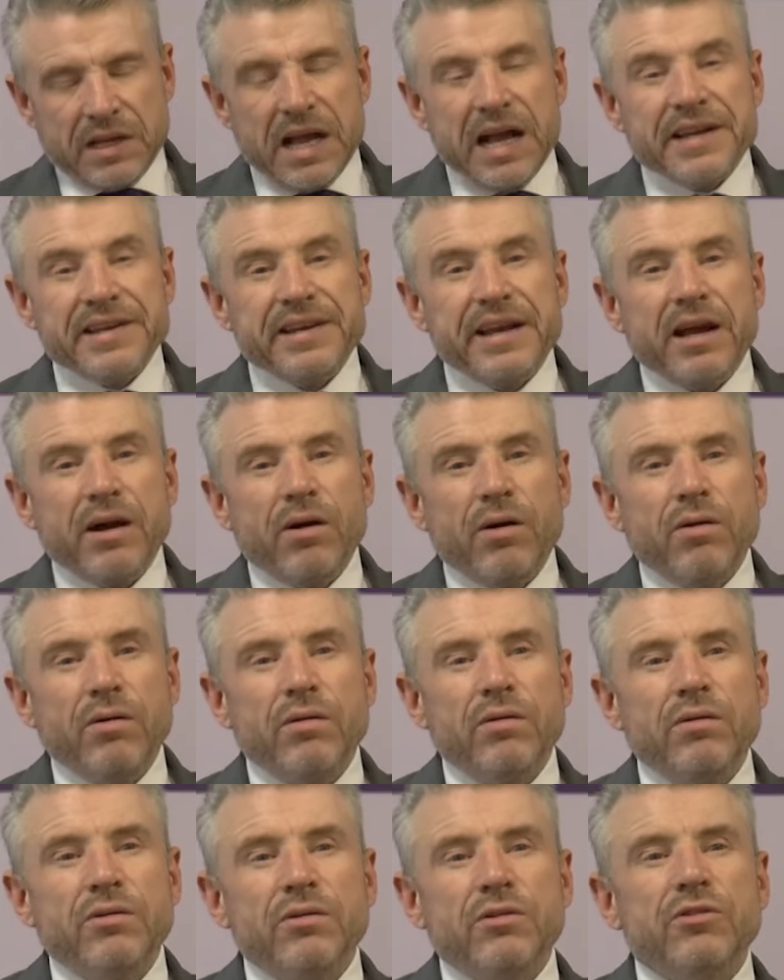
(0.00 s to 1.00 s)
And
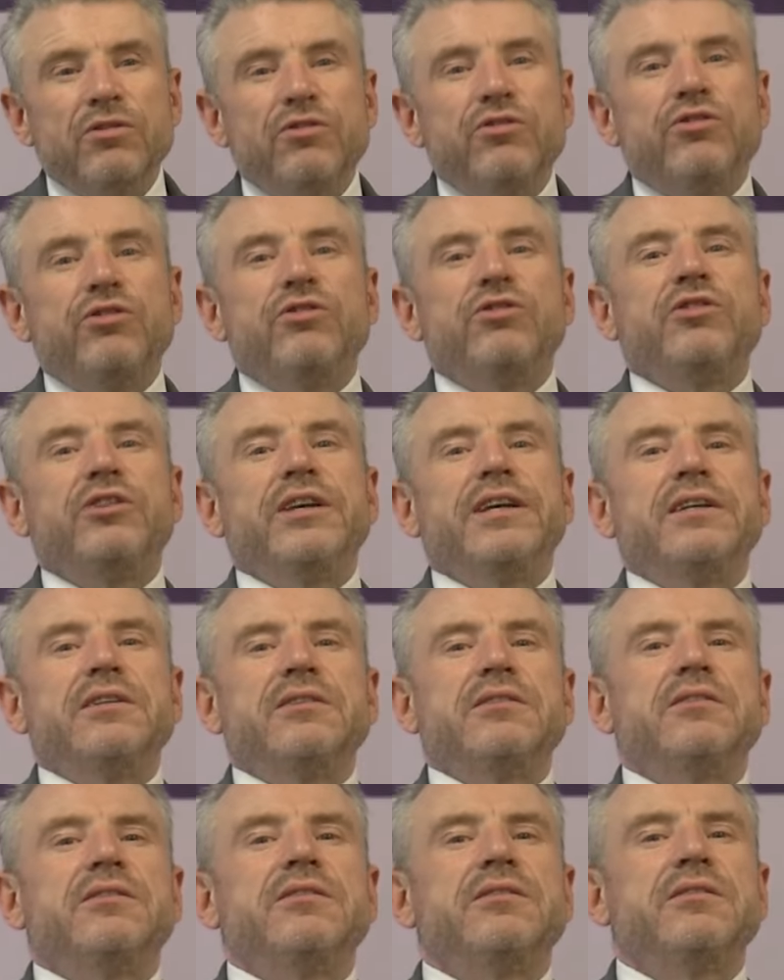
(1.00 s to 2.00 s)
now, two
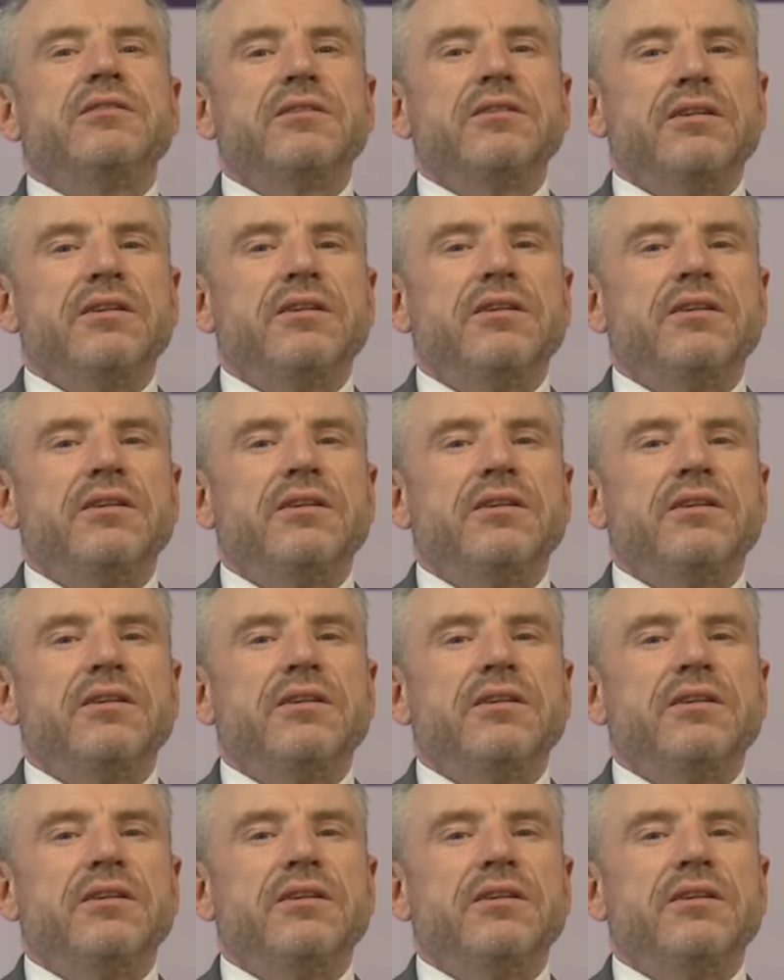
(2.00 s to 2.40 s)
things